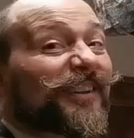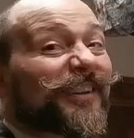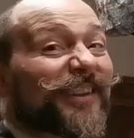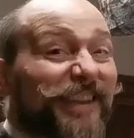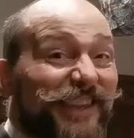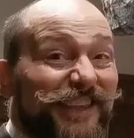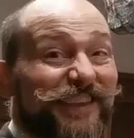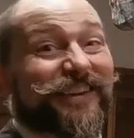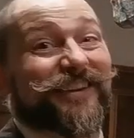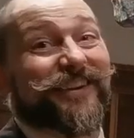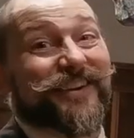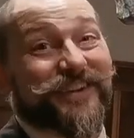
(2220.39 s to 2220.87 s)

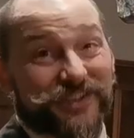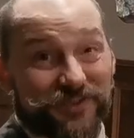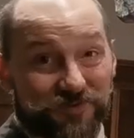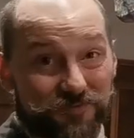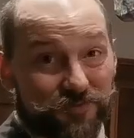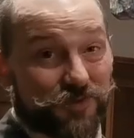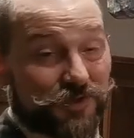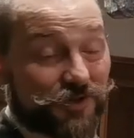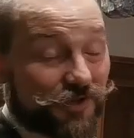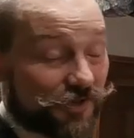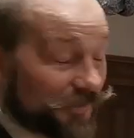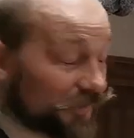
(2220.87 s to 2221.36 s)
it kind
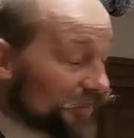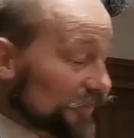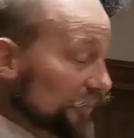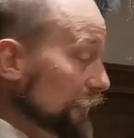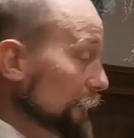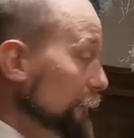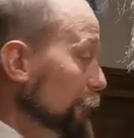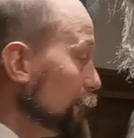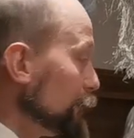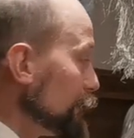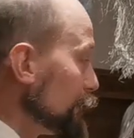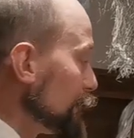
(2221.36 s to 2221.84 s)
of
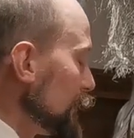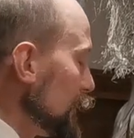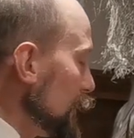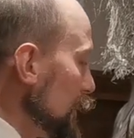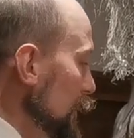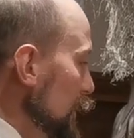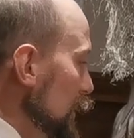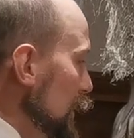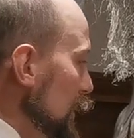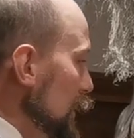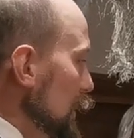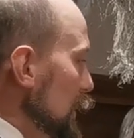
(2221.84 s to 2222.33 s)
works.
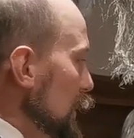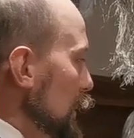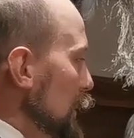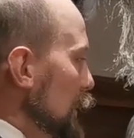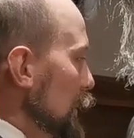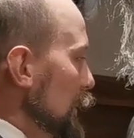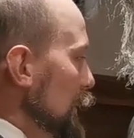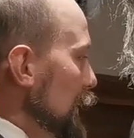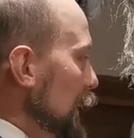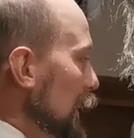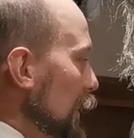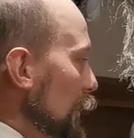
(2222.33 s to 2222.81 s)

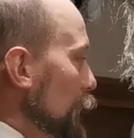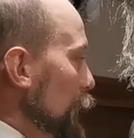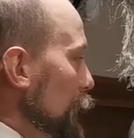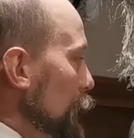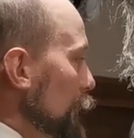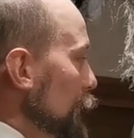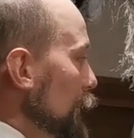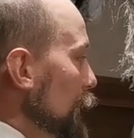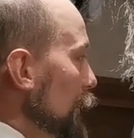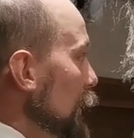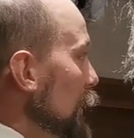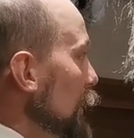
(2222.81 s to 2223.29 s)
Now,
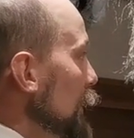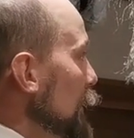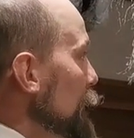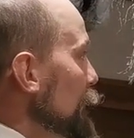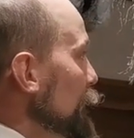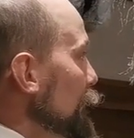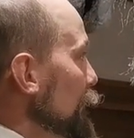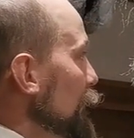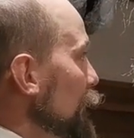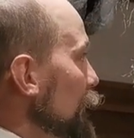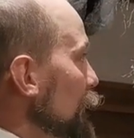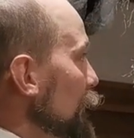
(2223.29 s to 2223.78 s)

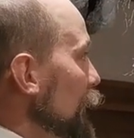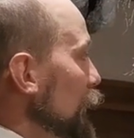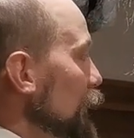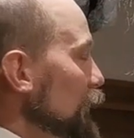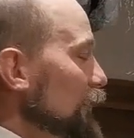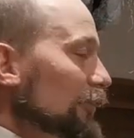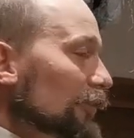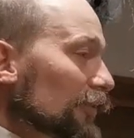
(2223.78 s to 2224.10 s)
the